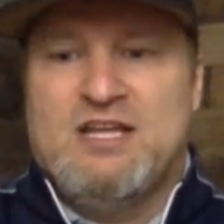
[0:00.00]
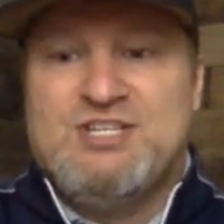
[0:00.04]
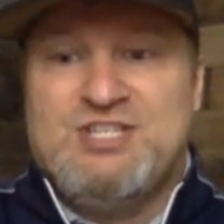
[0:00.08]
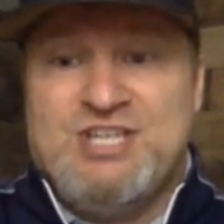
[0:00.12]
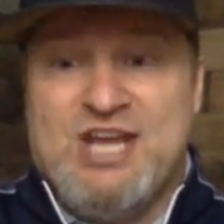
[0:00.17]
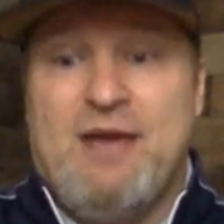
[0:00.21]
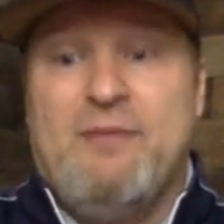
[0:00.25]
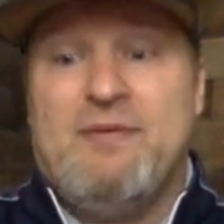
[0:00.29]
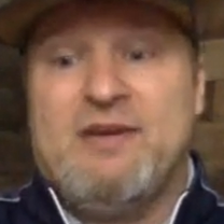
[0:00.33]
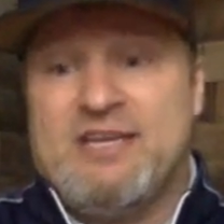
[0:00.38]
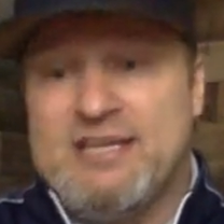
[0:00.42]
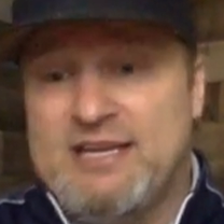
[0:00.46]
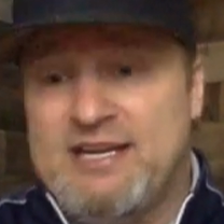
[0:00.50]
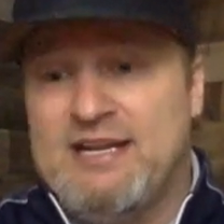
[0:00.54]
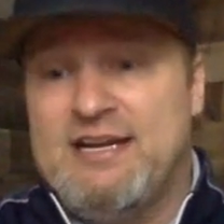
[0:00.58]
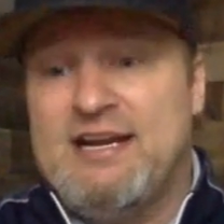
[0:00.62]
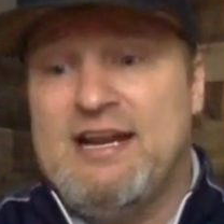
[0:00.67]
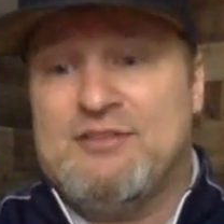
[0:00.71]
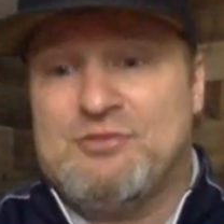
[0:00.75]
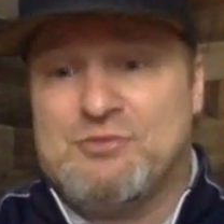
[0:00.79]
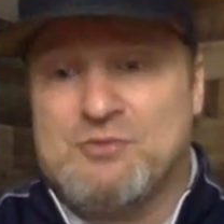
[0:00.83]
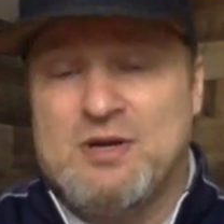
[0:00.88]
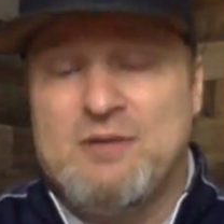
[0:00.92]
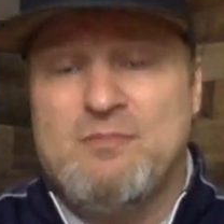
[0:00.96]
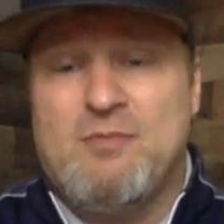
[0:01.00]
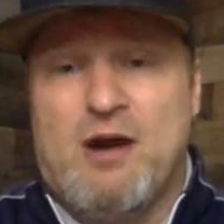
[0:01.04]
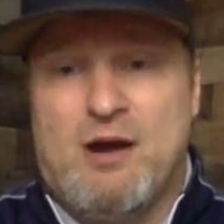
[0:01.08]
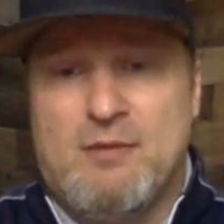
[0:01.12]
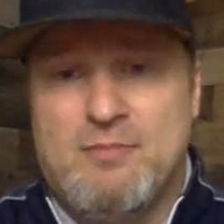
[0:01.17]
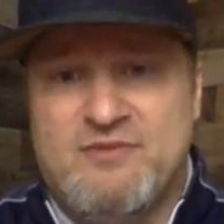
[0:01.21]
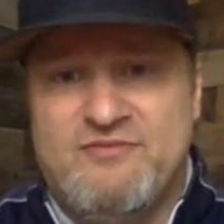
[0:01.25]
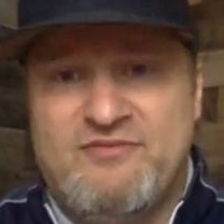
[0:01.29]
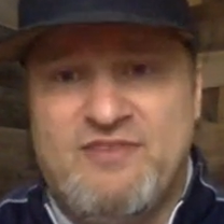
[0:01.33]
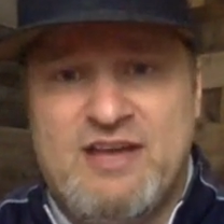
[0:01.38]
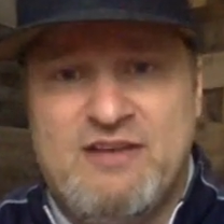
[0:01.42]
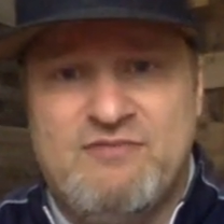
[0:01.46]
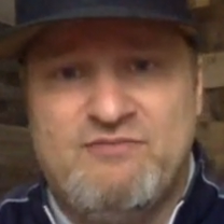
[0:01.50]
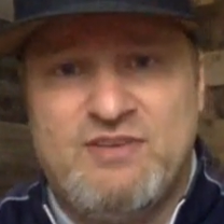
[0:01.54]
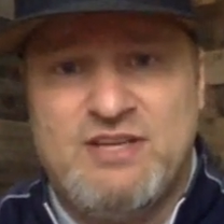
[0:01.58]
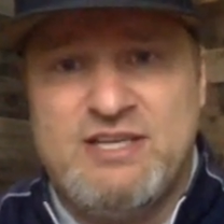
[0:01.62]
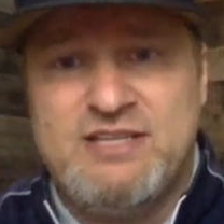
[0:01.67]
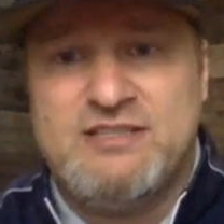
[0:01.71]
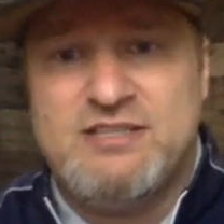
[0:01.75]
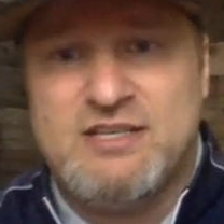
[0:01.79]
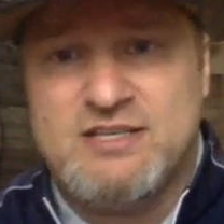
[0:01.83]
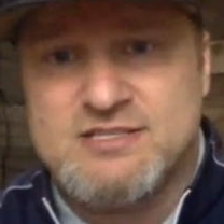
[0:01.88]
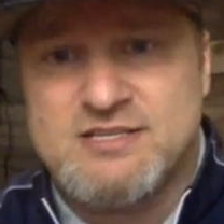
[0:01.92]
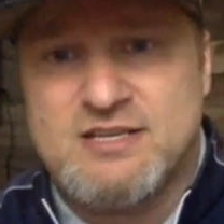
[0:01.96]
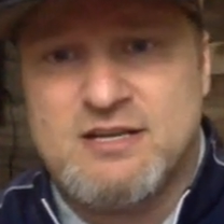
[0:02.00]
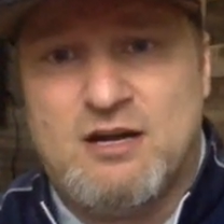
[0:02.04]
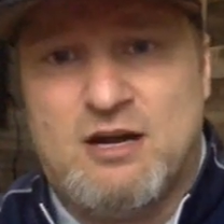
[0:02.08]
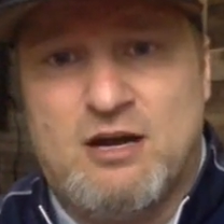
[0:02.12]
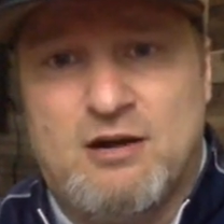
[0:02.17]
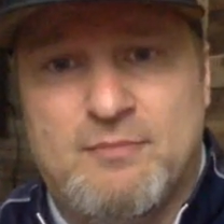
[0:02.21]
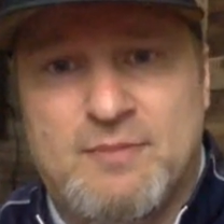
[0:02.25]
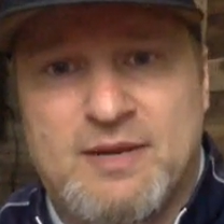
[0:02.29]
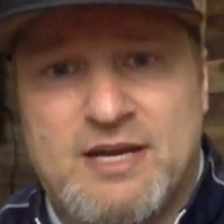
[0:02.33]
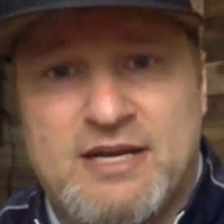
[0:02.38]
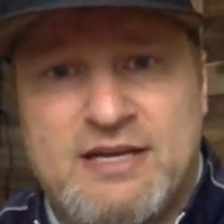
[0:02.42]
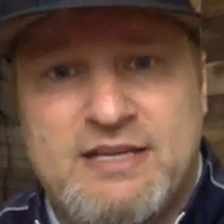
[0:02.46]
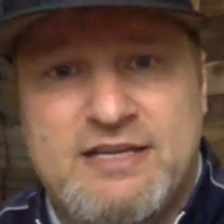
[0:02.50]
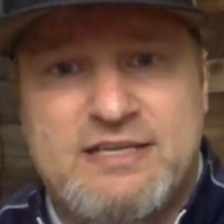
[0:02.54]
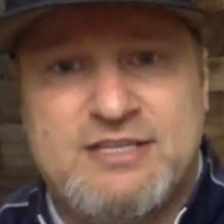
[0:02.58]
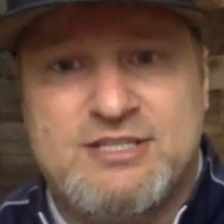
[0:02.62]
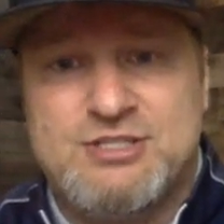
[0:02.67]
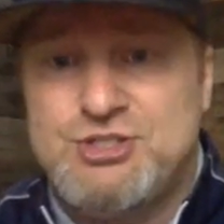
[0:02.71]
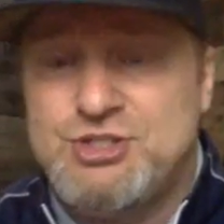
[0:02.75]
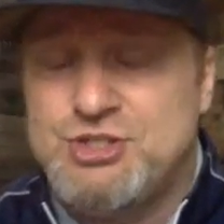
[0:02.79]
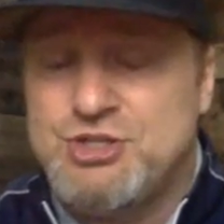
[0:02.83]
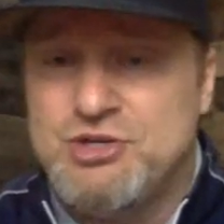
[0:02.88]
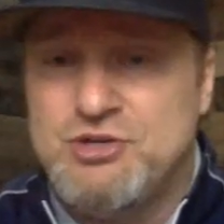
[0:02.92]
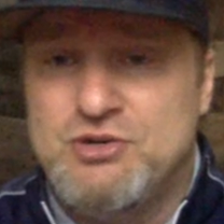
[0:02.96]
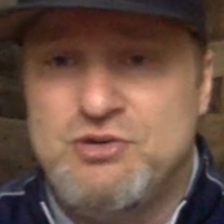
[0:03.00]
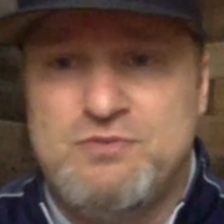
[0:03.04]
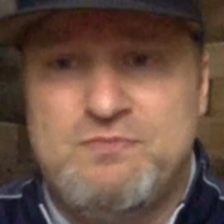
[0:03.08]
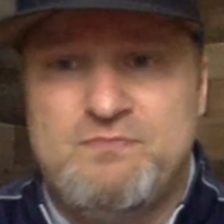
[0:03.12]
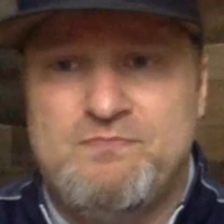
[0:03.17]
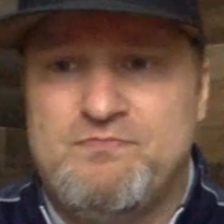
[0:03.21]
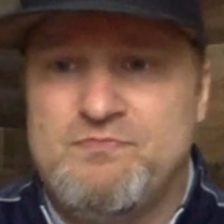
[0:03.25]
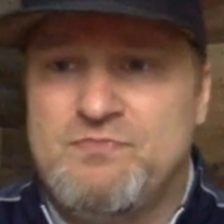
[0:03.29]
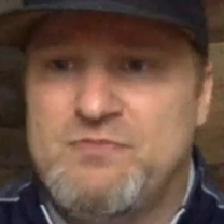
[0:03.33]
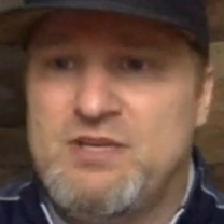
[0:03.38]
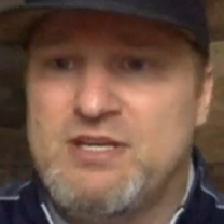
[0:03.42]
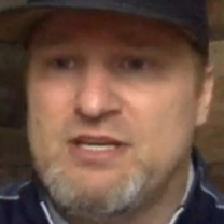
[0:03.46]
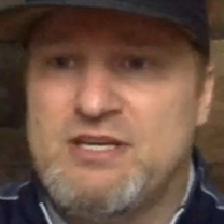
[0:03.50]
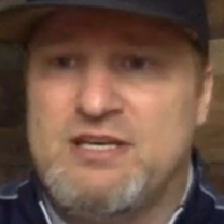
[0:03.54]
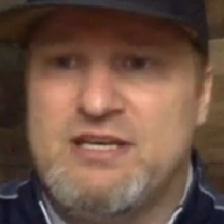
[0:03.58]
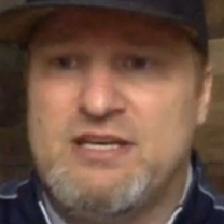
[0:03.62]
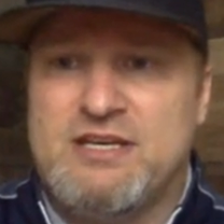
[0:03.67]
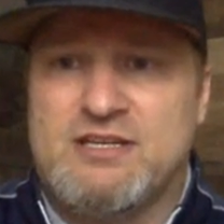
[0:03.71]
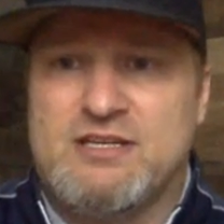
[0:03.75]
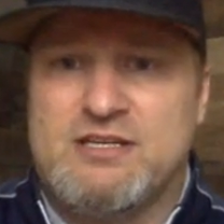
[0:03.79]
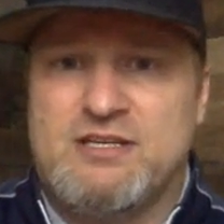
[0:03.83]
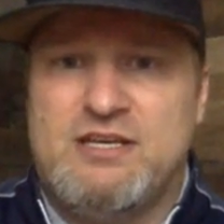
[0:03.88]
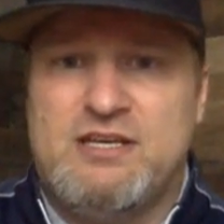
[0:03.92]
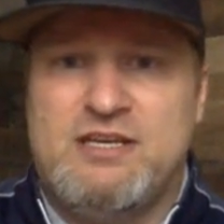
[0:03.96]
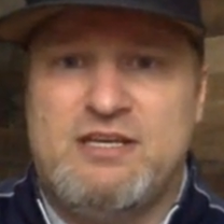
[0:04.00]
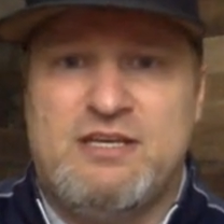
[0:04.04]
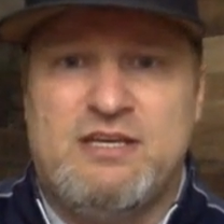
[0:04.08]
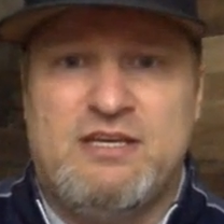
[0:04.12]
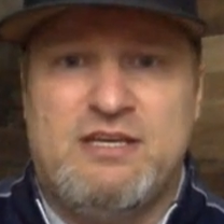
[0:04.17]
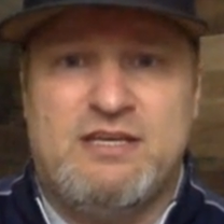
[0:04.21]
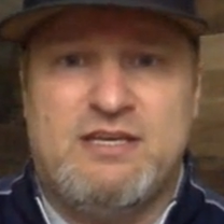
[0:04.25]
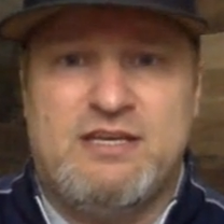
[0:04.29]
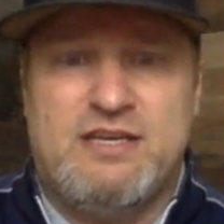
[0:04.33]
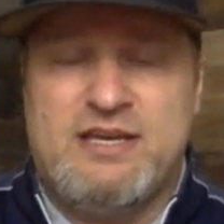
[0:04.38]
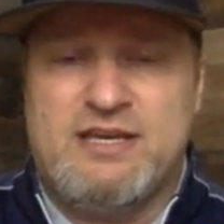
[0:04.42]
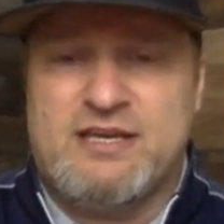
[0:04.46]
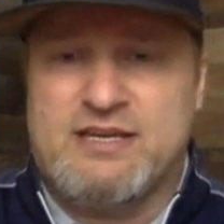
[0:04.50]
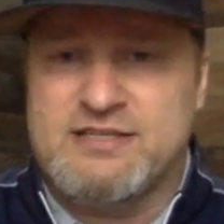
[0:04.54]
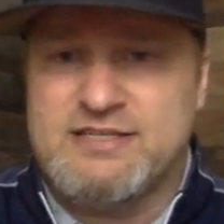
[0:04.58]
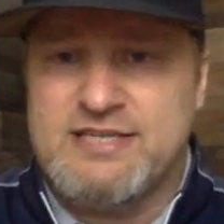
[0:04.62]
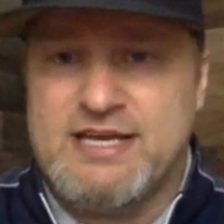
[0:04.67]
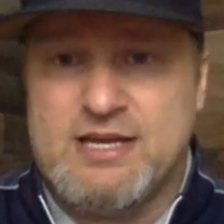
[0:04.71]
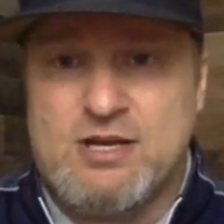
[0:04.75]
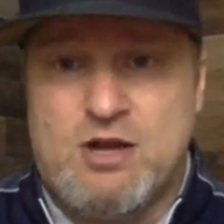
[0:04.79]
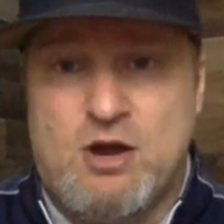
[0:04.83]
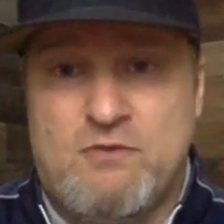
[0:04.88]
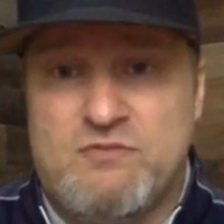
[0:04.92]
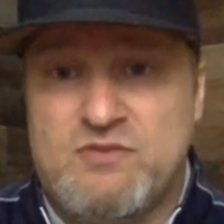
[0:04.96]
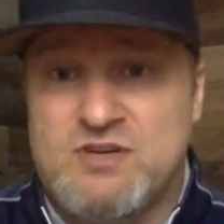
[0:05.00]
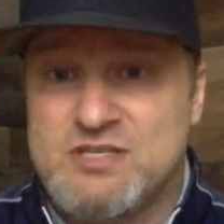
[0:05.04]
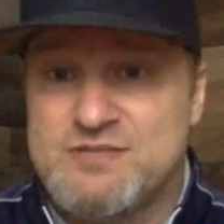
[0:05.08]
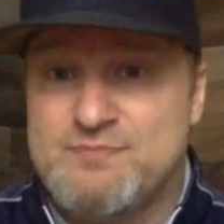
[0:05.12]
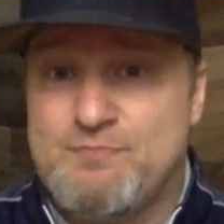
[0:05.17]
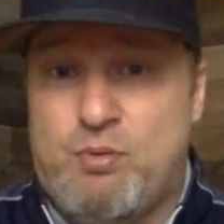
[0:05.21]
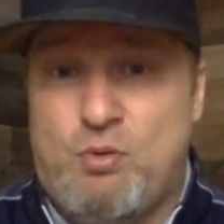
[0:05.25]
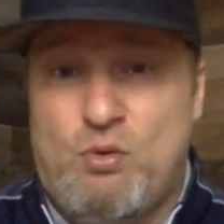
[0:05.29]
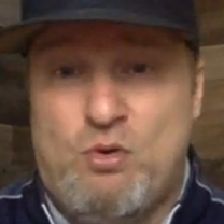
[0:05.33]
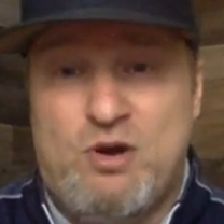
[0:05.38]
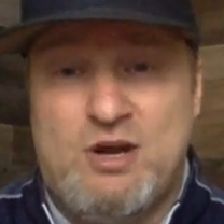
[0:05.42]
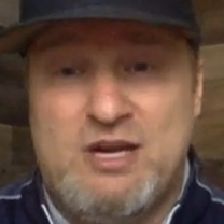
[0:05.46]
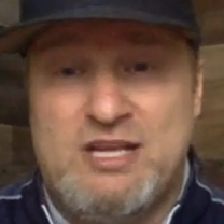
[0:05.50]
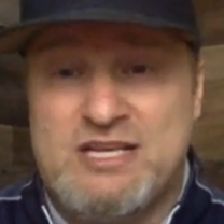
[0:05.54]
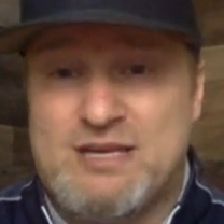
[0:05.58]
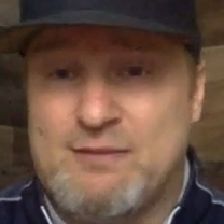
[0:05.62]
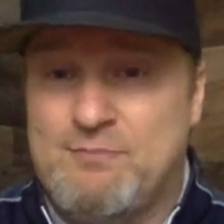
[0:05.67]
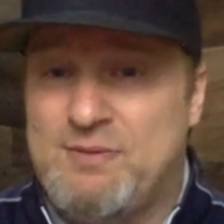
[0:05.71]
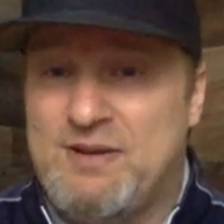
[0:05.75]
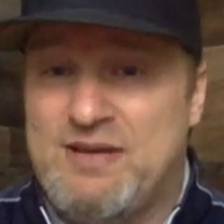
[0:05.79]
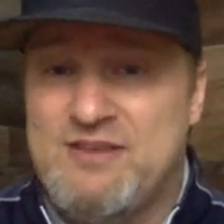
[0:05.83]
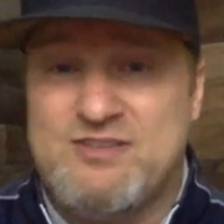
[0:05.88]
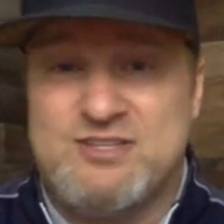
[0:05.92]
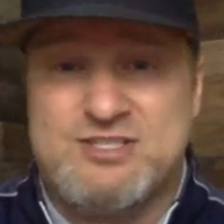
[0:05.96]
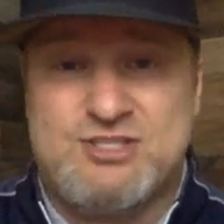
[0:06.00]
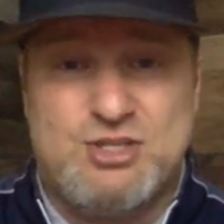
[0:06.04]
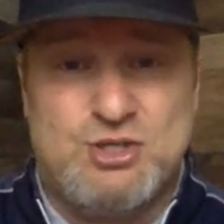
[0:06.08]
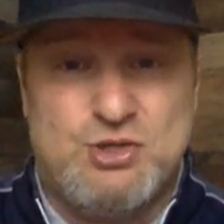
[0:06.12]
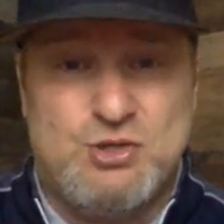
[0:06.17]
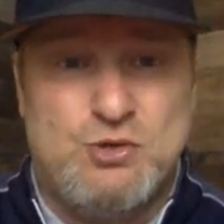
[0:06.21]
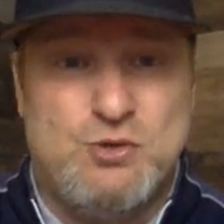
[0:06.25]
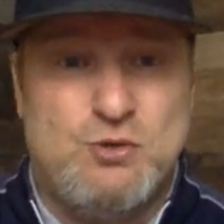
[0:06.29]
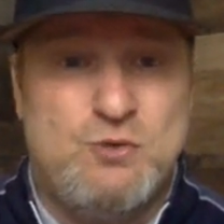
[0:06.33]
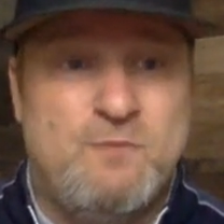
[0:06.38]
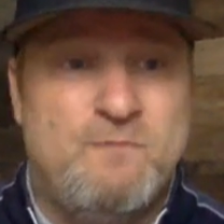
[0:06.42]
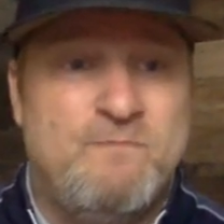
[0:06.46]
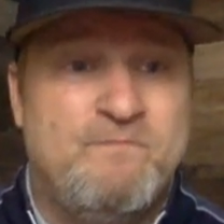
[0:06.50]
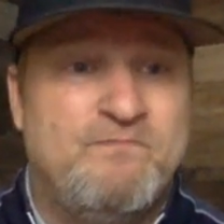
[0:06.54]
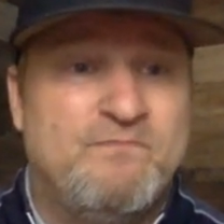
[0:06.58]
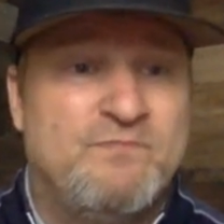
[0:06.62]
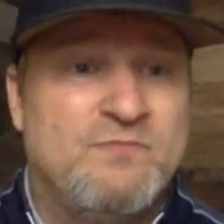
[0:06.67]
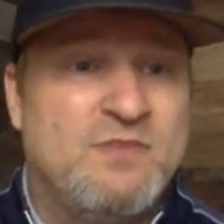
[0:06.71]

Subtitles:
Shannon can hit that 3-ball, but Van Vliet does it all, man. He can shoot. He can take over his point. He can play the 2.